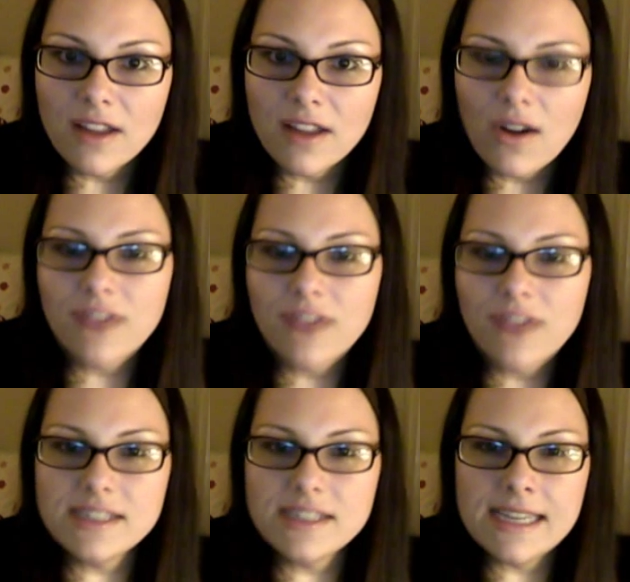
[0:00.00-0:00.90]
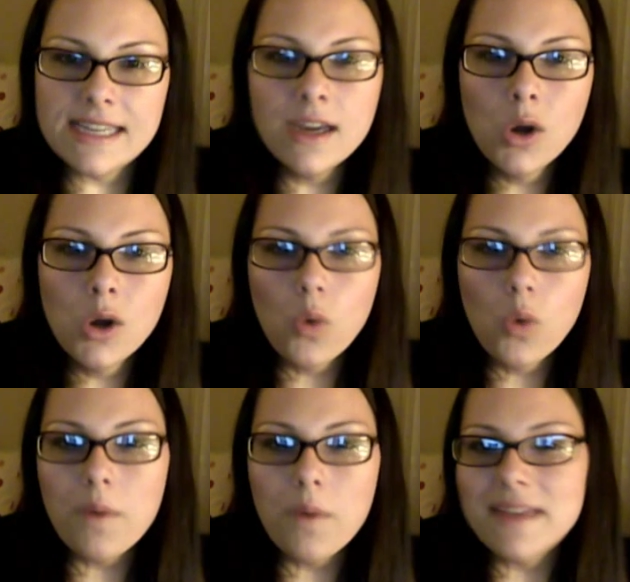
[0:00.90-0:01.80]
I don't have to see
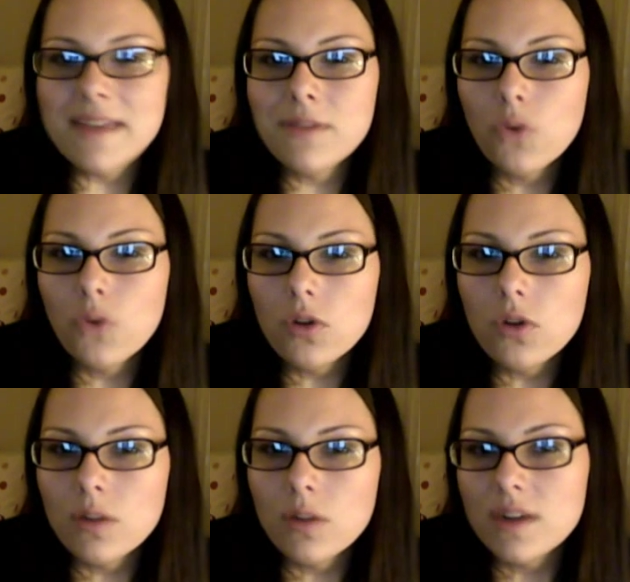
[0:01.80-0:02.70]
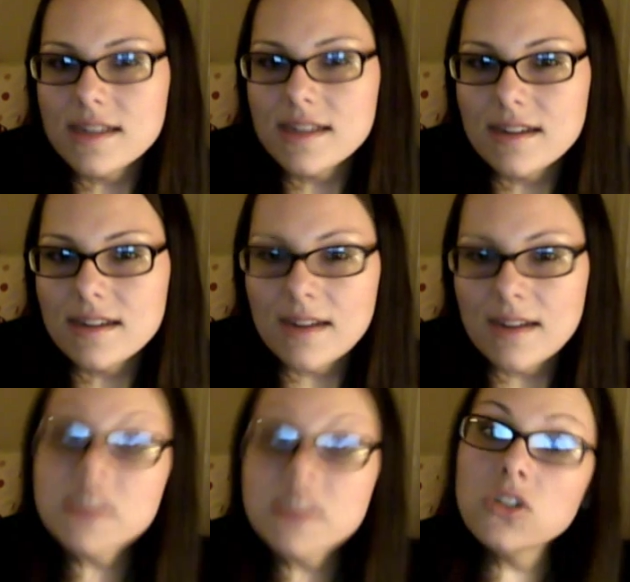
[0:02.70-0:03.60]
what makes me full and what doesn't.
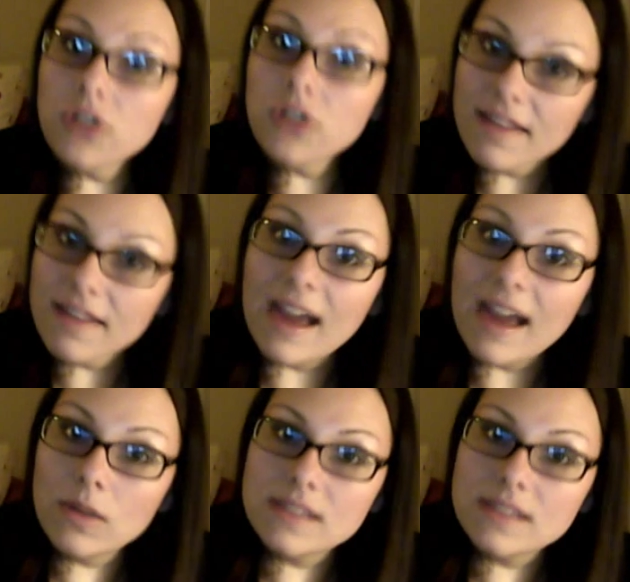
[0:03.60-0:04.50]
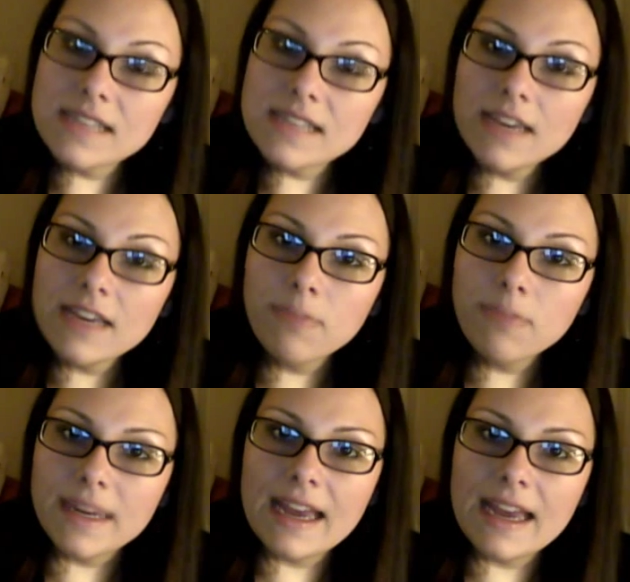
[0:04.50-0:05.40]
I'm still learning that with the sleeve,
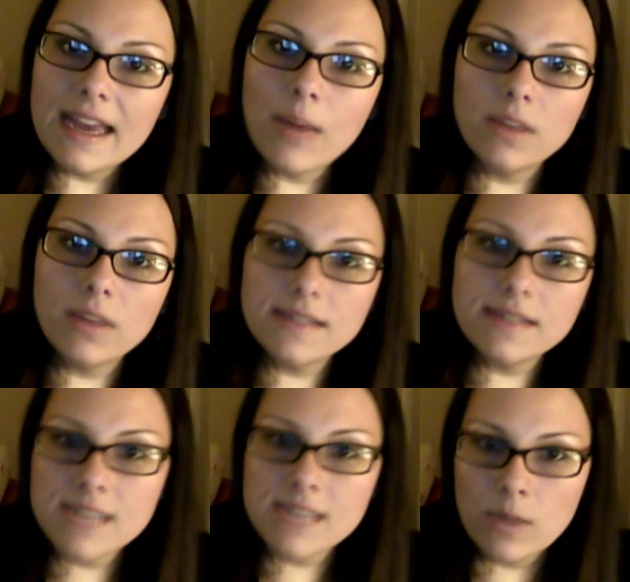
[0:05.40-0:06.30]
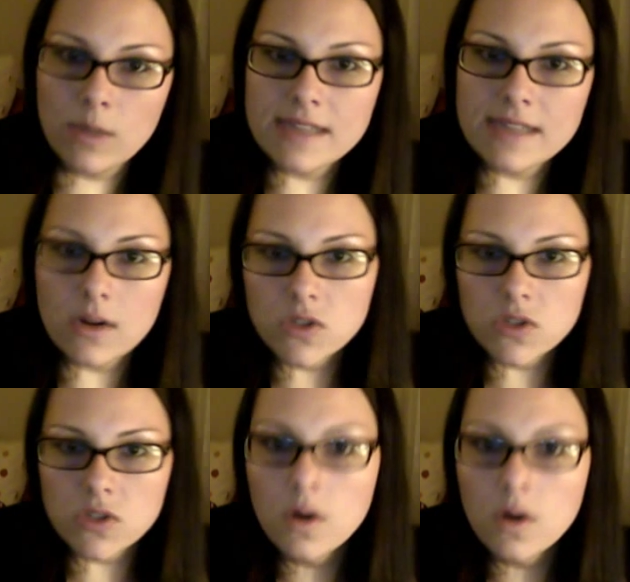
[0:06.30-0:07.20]
but again, I'm only 16 weeks out.
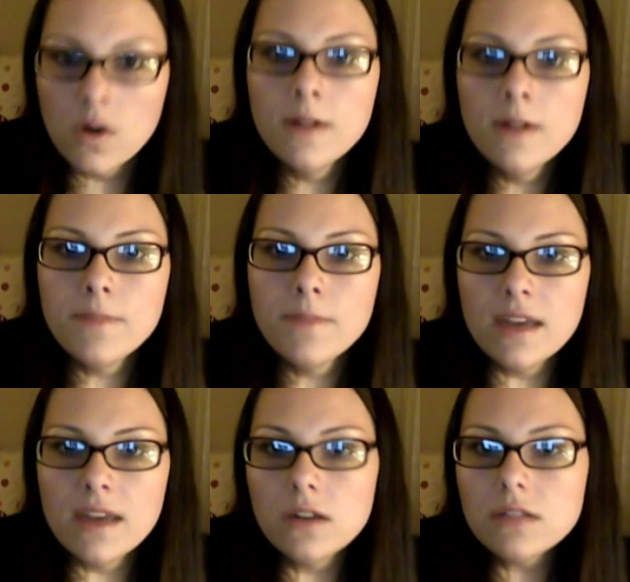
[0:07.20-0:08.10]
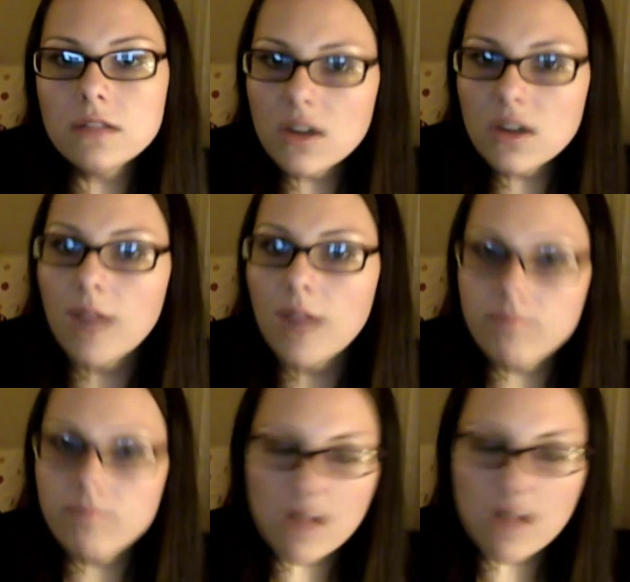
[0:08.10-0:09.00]
So it'll
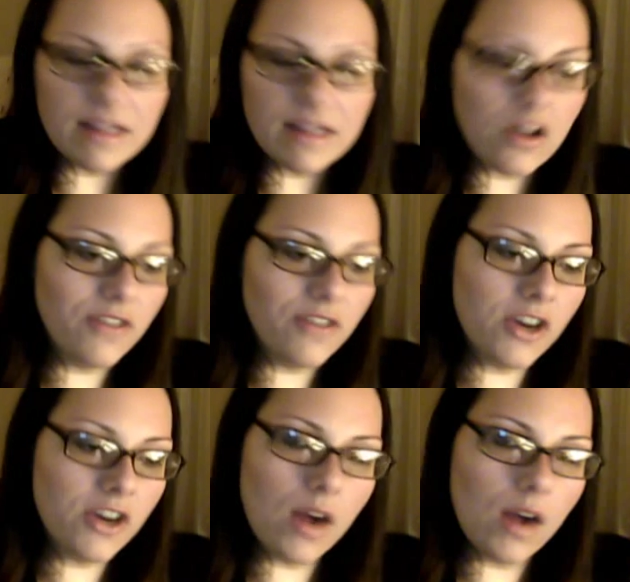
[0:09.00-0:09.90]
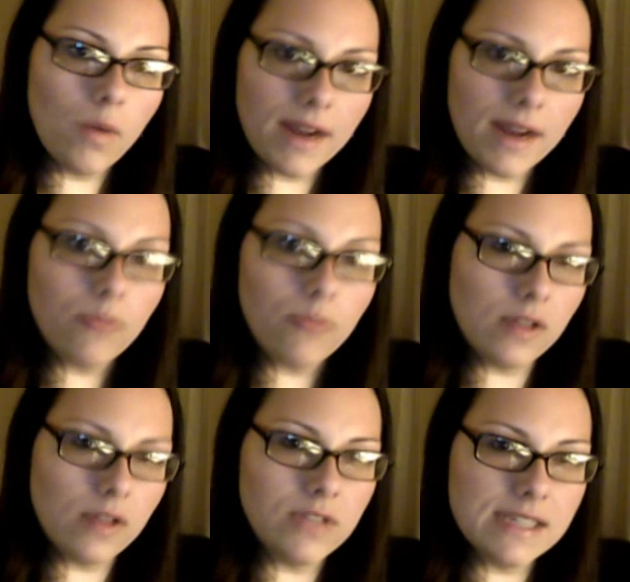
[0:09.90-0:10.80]
come. I'll get there. I'll figure out what my
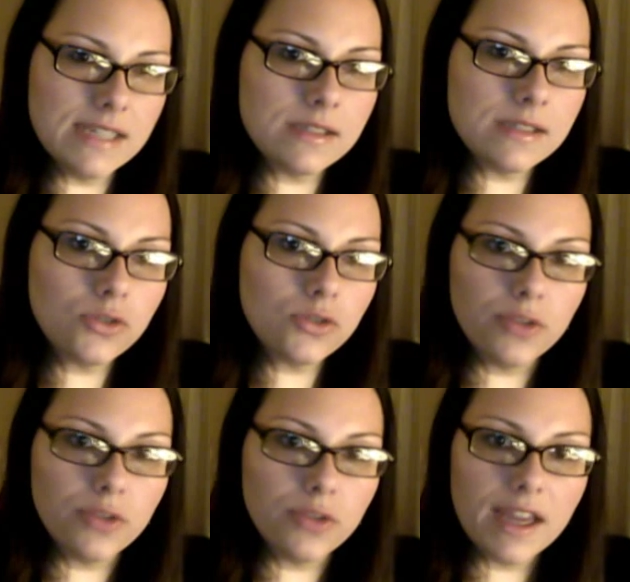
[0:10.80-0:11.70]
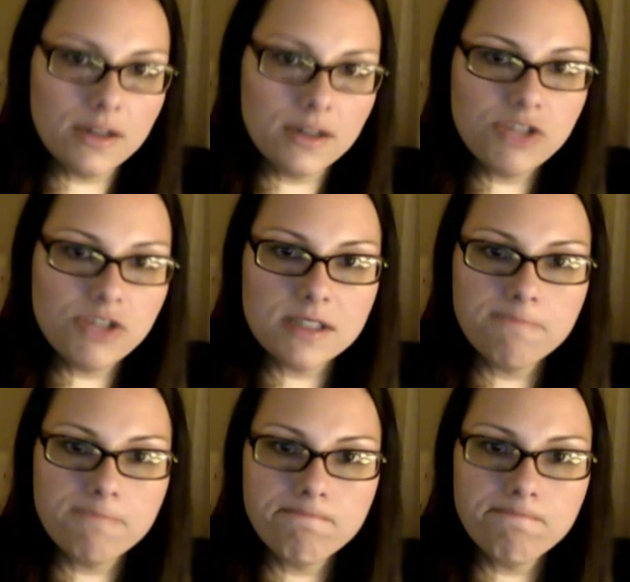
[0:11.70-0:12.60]
comfort level is, truly, and just
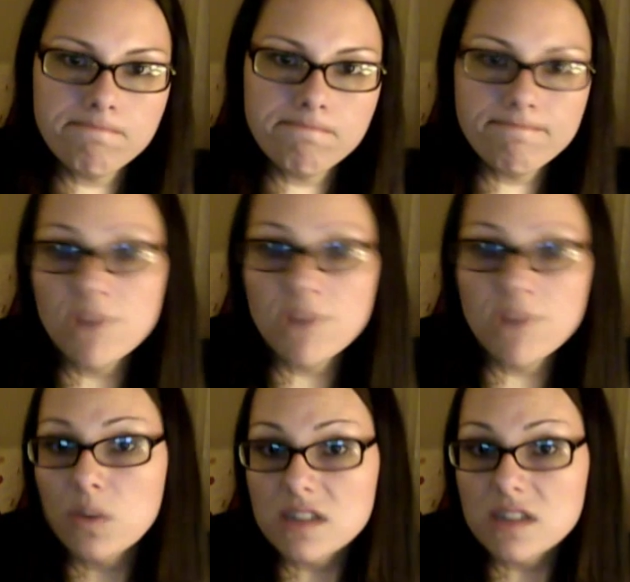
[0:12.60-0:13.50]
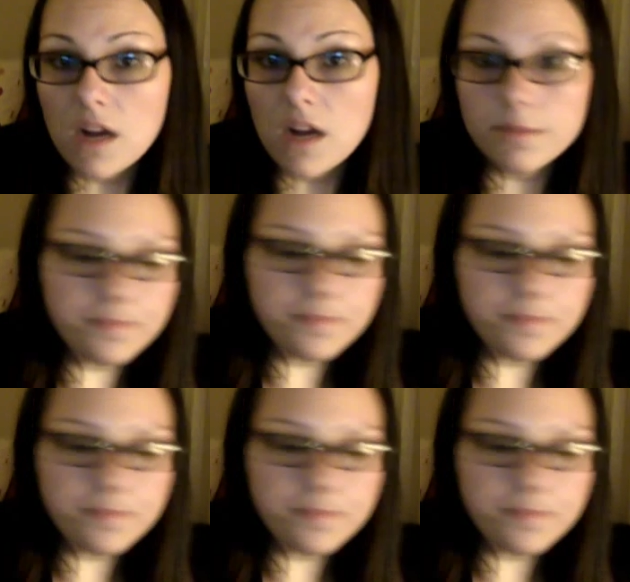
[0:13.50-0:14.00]
know when to stop.